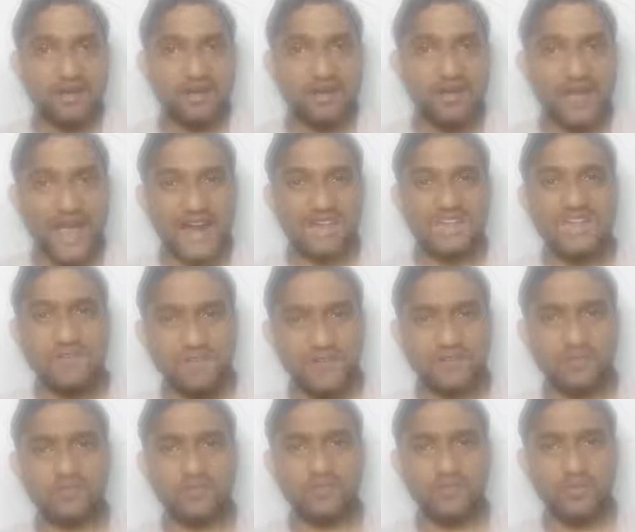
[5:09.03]

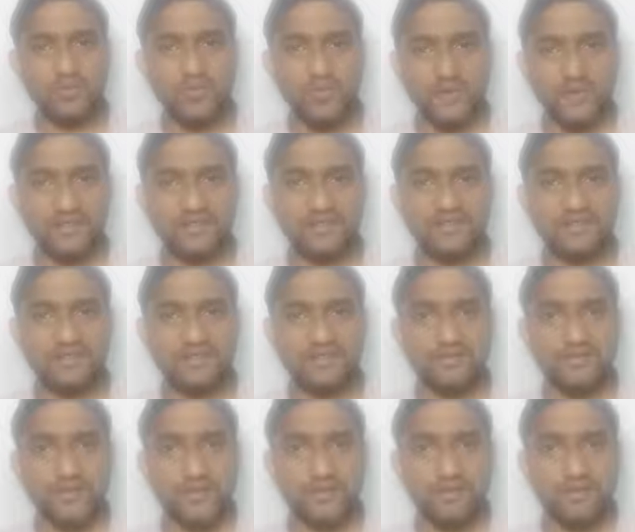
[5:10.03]
90% of
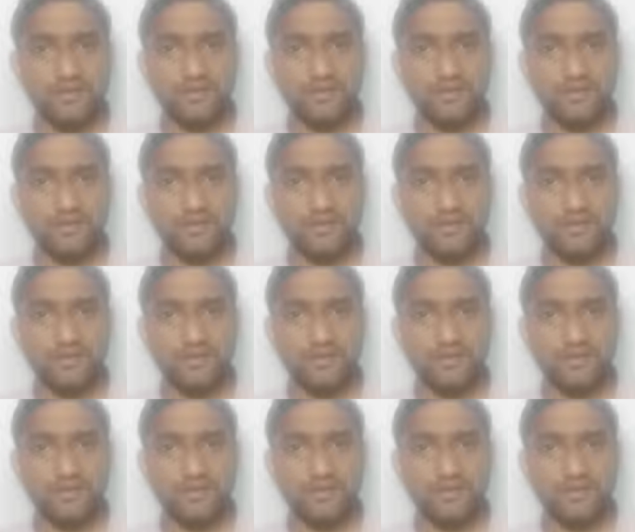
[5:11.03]
students